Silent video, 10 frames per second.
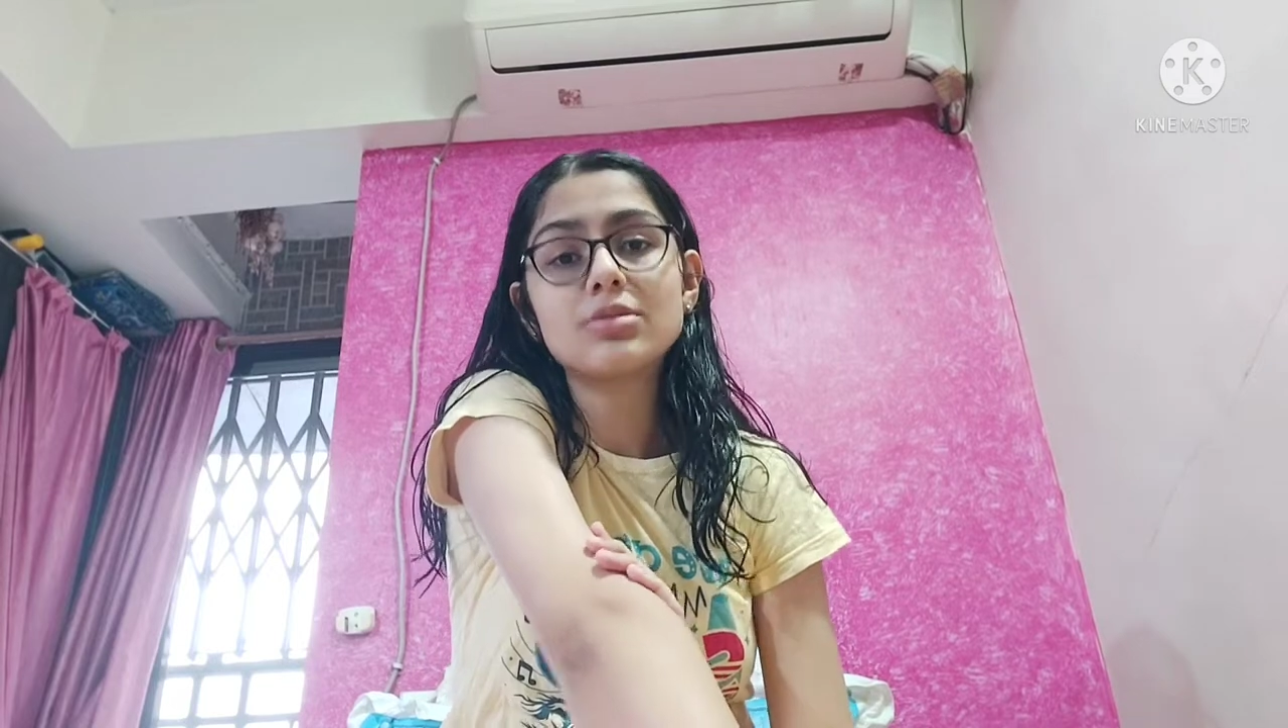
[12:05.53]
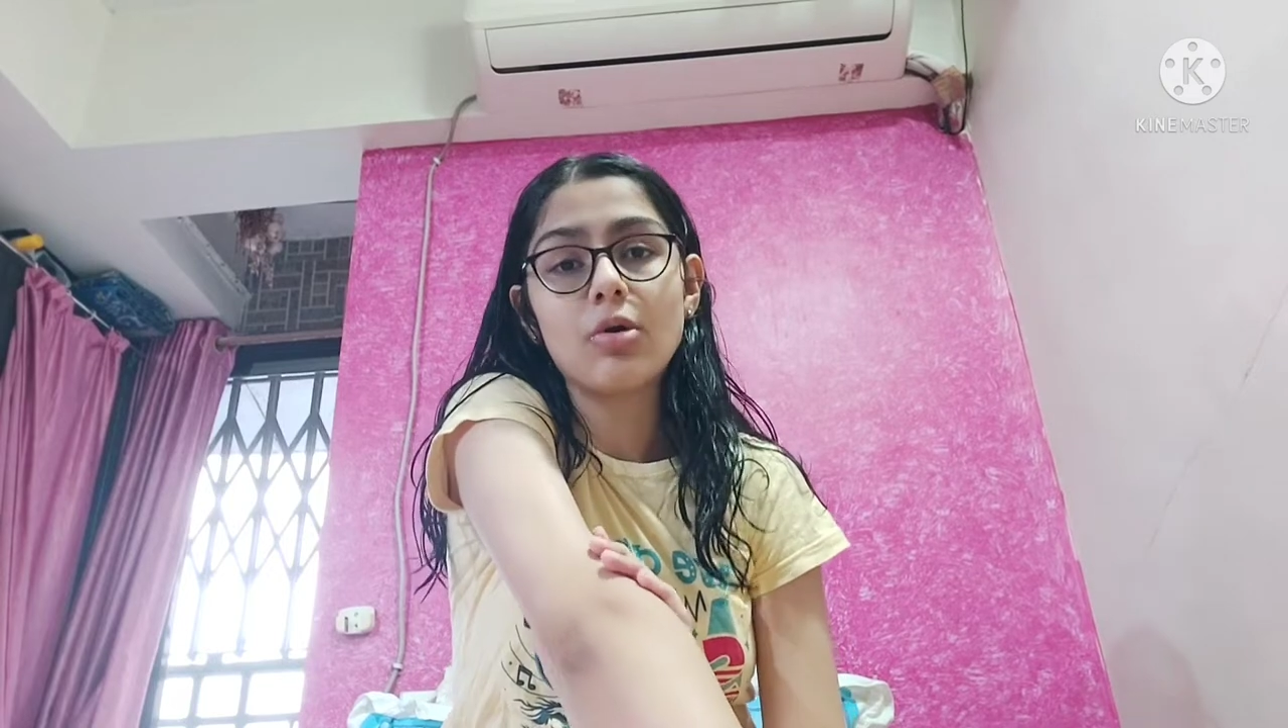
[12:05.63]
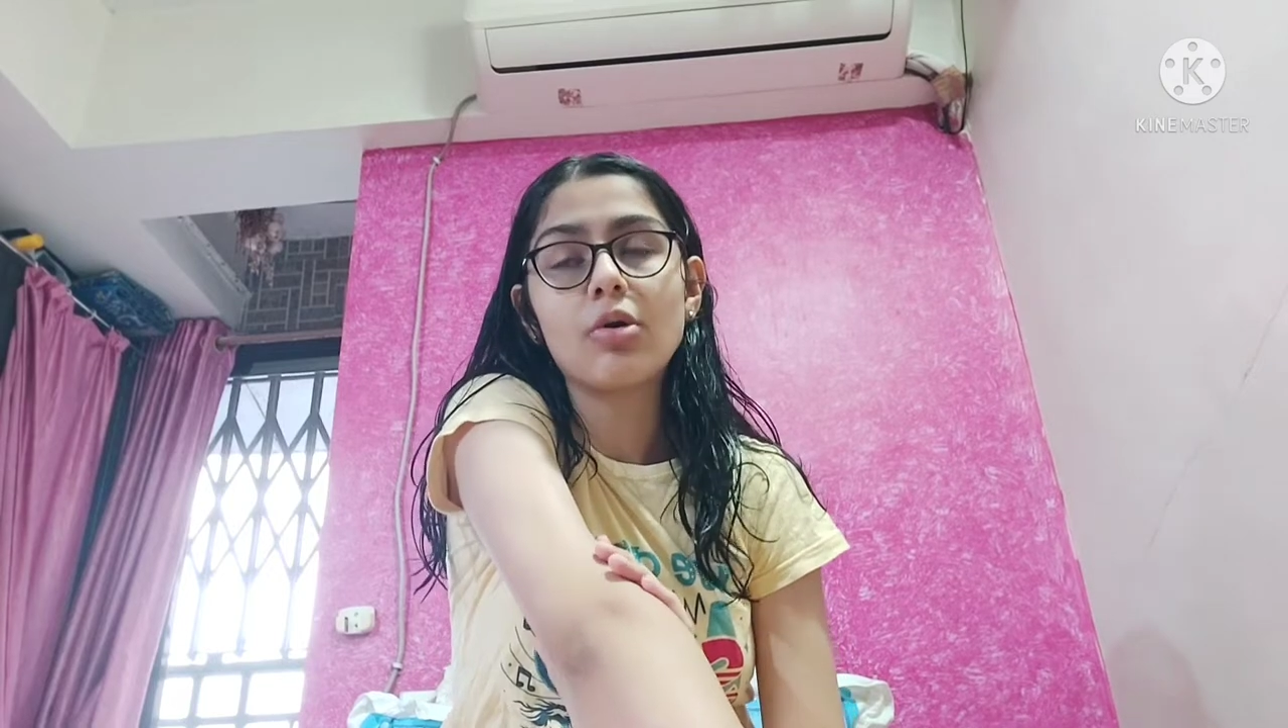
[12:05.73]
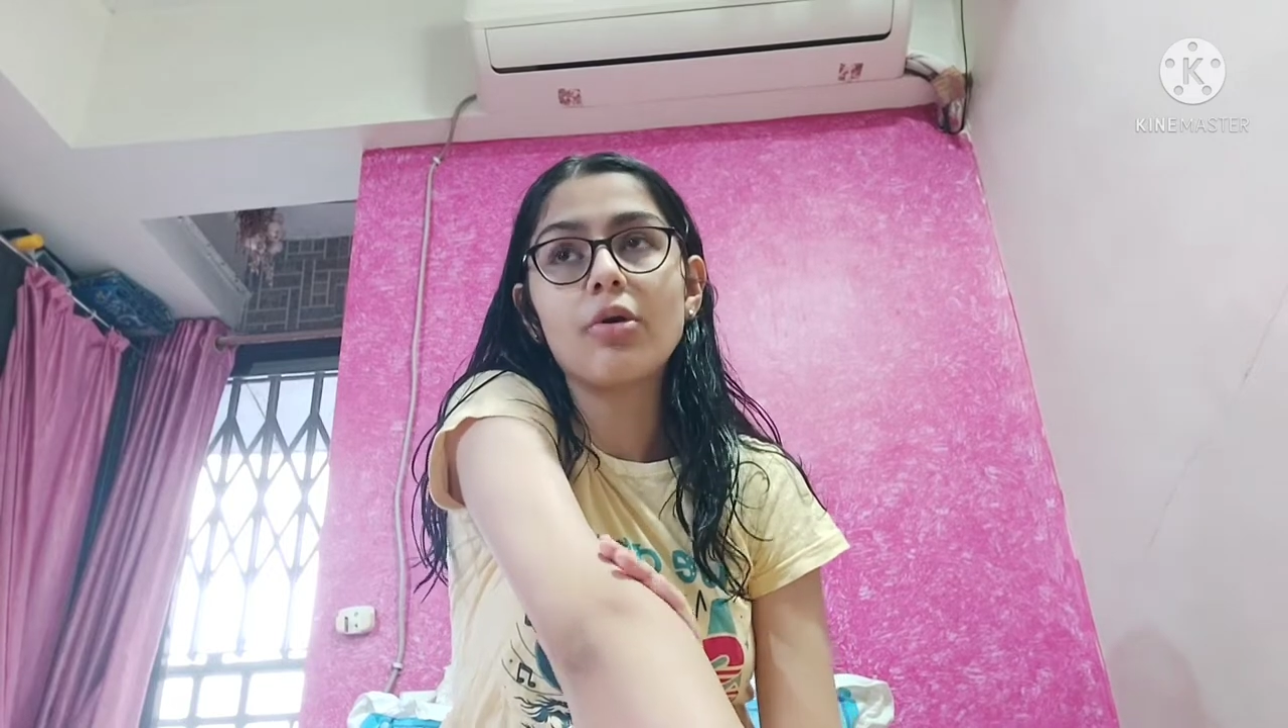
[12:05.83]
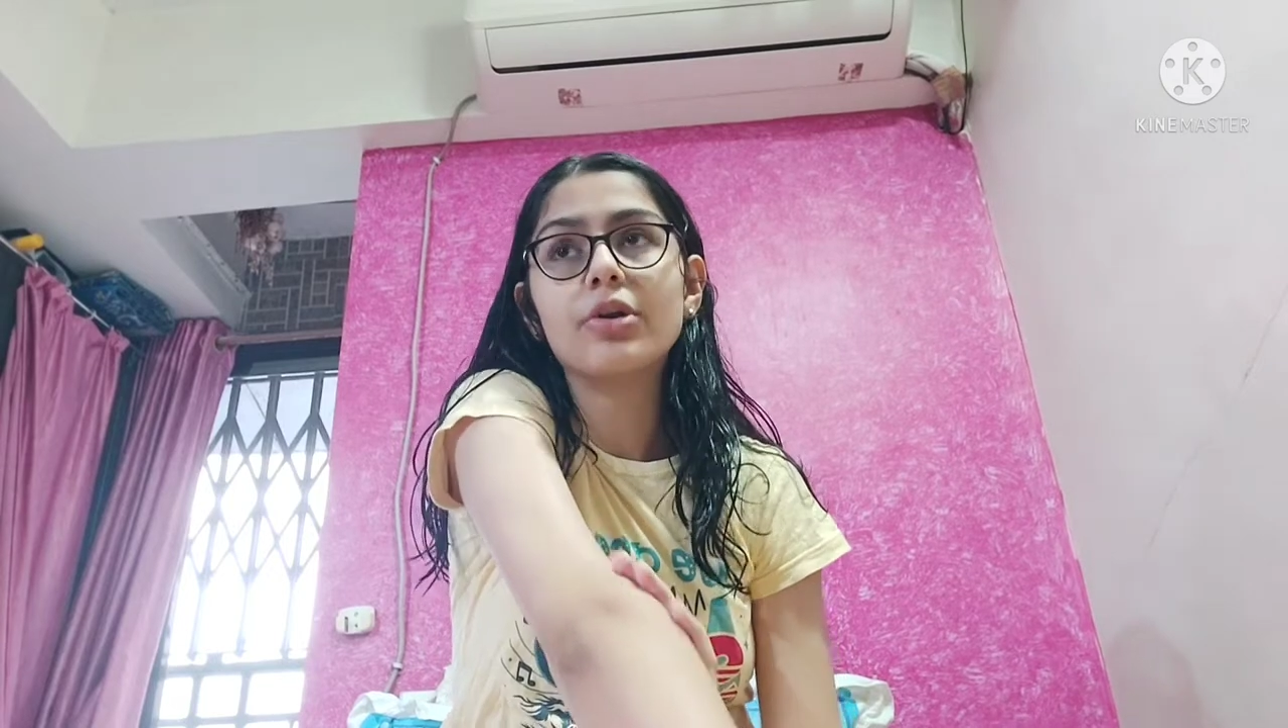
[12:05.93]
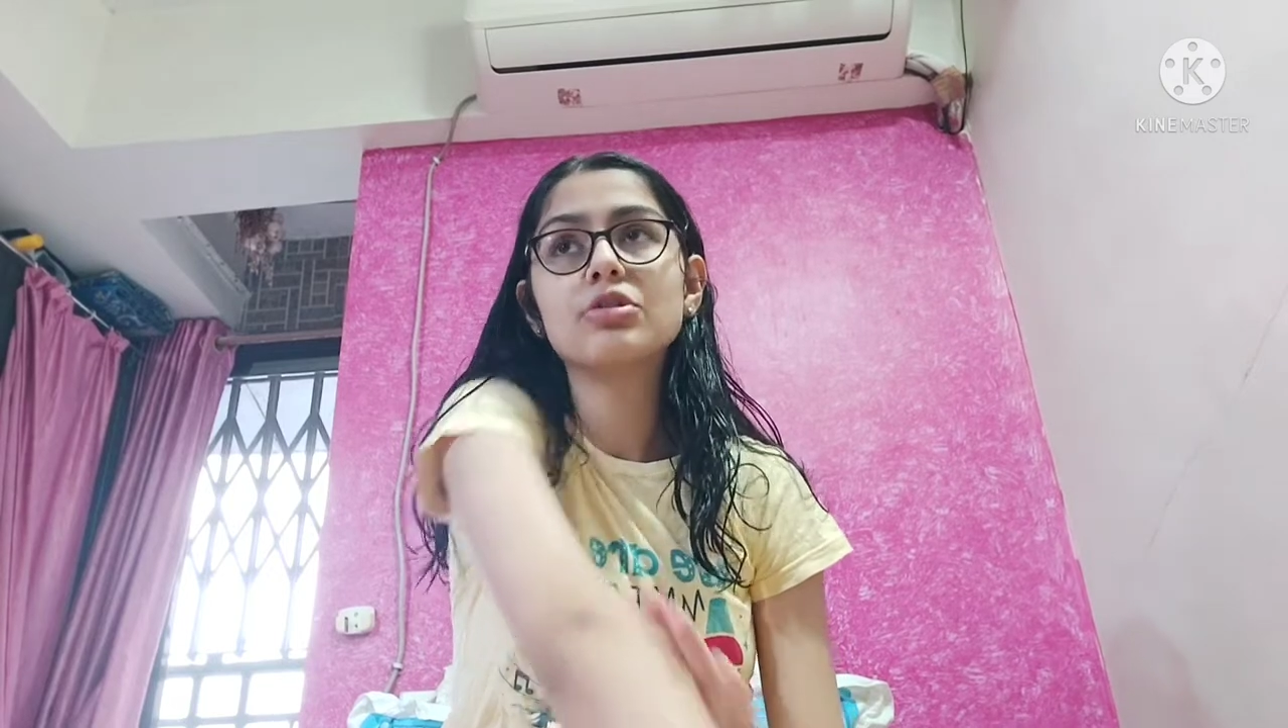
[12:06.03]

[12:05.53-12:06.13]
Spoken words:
so good.